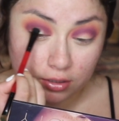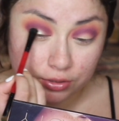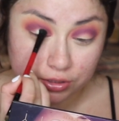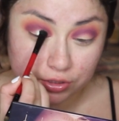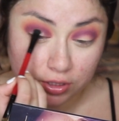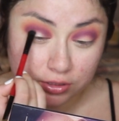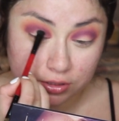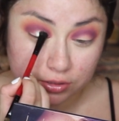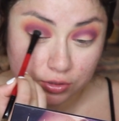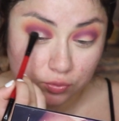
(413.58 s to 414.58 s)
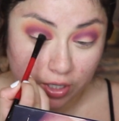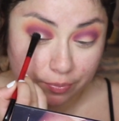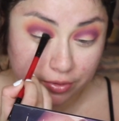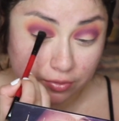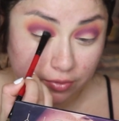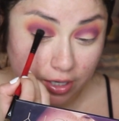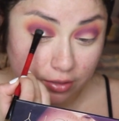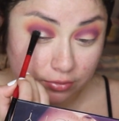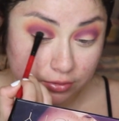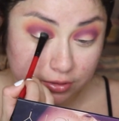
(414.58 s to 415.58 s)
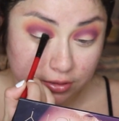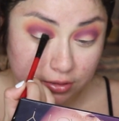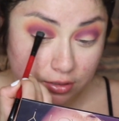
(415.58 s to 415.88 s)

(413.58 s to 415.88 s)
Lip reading: and just start to swipe it around.